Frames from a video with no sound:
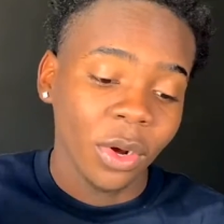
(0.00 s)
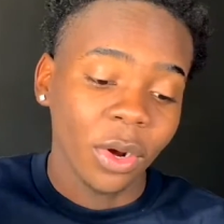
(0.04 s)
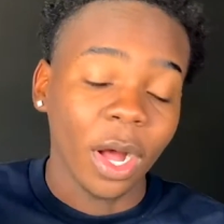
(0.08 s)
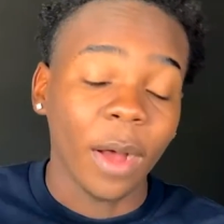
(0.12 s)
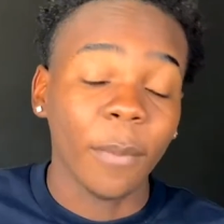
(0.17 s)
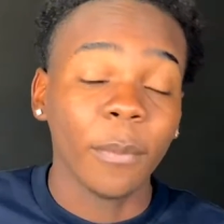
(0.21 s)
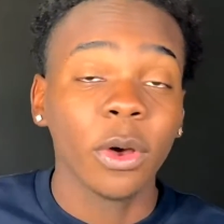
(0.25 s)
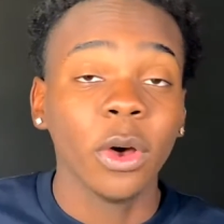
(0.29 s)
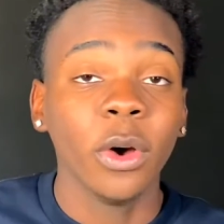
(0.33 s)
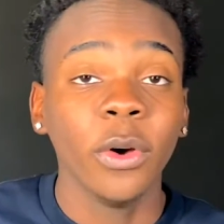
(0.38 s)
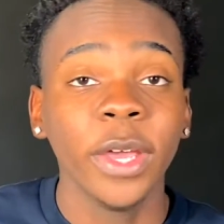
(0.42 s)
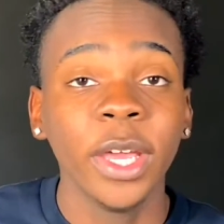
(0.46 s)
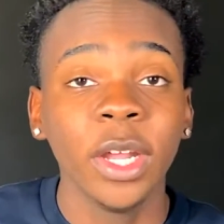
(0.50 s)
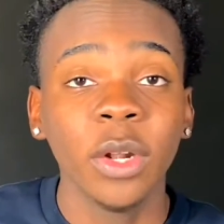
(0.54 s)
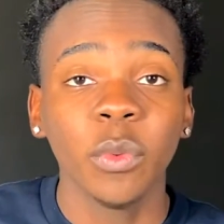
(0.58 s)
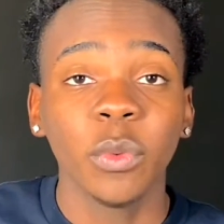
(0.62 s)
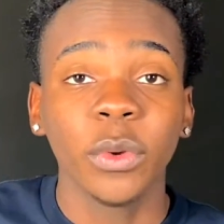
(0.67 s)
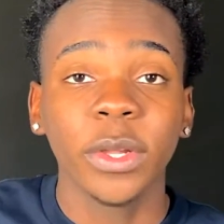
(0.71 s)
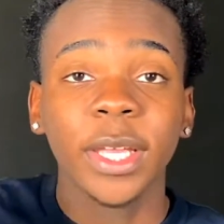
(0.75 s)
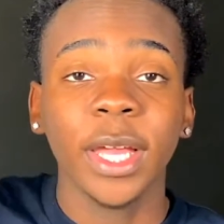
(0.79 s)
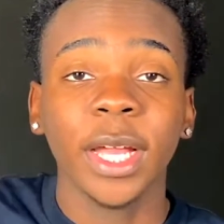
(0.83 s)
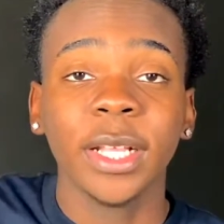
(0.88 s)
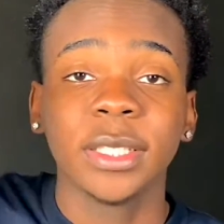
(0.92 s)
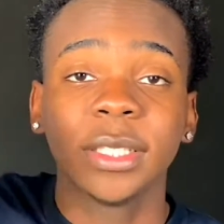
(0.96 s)
I'm go ahead and
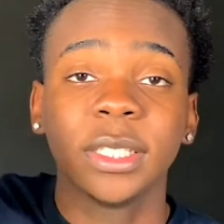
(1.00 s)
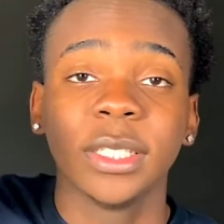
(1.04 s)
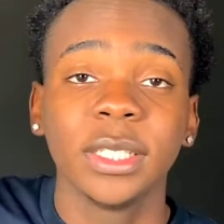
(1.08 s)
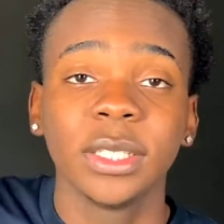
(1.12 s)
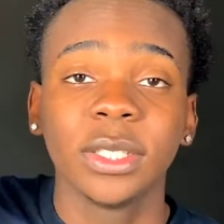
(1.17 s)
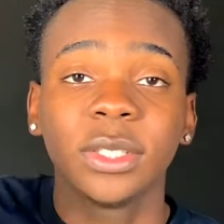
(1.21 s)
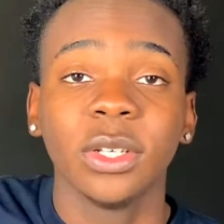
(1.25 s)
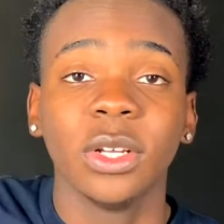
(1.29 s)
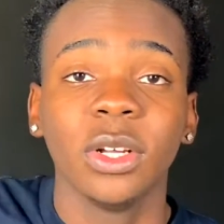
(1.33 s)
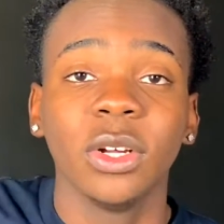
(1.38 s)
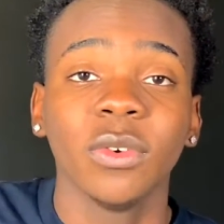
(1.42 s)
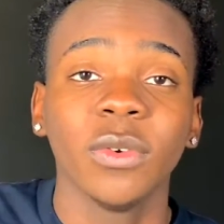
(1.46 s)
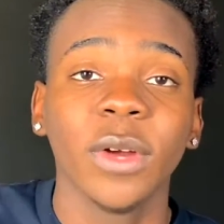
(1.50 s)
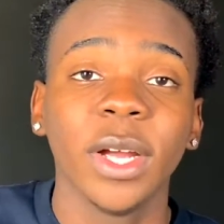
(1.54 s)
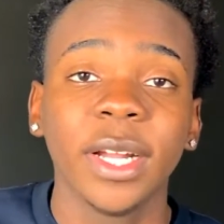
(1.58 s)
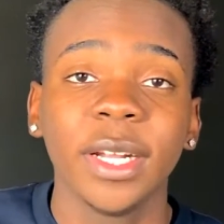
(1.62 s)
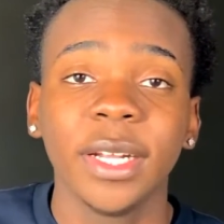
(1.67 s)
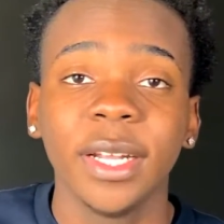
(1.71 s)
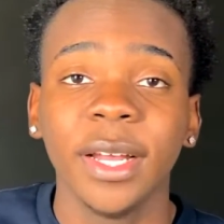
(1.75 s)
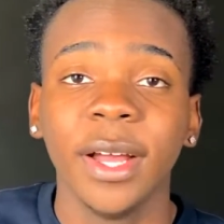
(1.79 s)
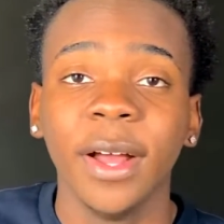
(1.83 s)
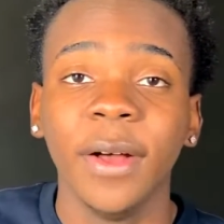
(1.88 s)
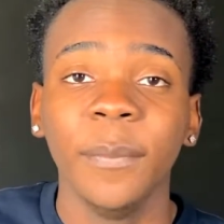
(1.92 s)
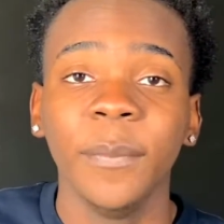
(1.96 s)
react to the song right
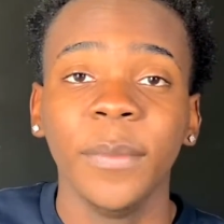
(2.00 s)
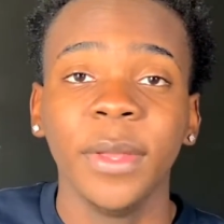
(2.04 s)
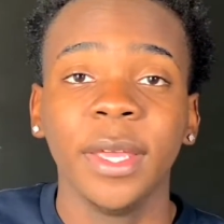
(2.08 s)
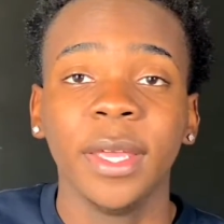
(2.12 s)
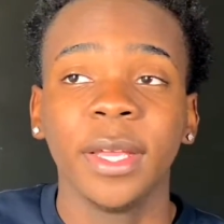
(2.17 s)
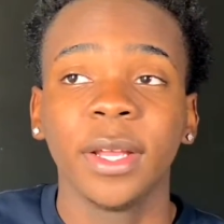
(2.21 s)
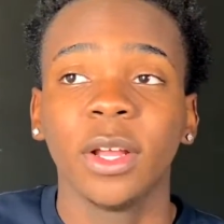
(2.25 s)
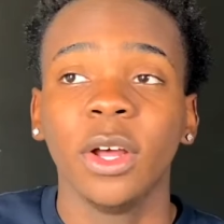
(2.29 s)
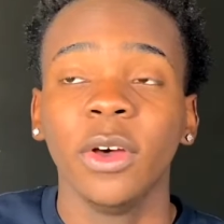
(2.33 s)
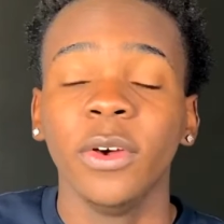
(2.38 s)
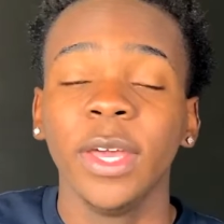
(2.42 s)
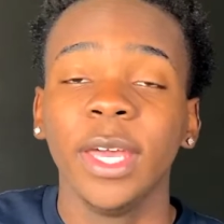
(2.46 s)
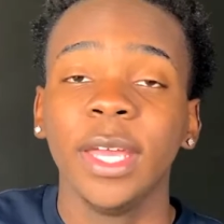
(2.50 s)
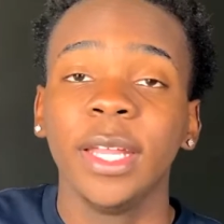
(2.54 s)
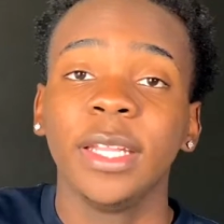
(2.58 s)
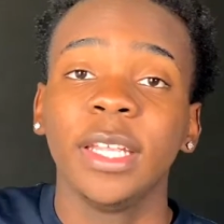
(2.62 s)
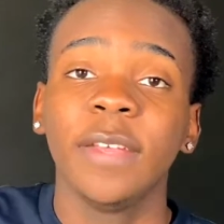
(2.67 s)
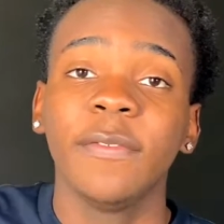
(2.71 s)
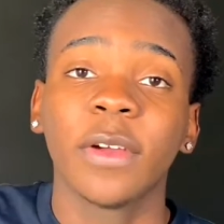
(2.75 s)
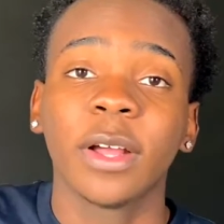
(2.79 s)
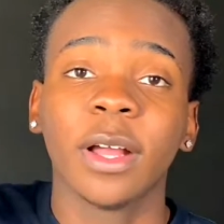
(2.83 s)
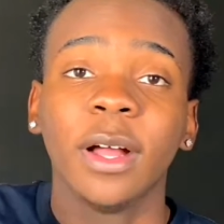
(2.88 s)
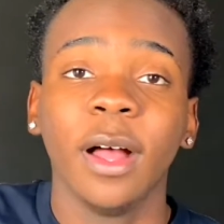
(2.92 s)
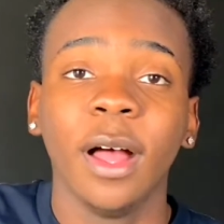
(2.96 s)
now, man. Go ahead and leave a
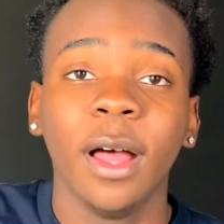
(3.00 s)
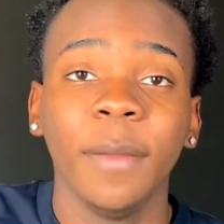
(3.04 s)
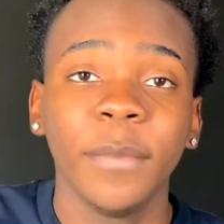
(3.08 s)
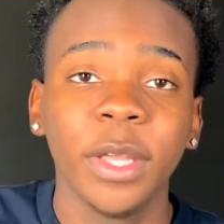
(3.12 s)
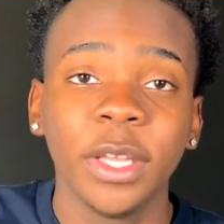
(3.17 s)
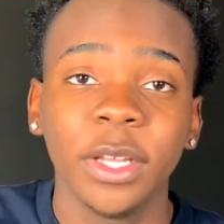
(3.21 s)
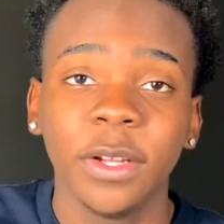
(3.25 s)
comment, your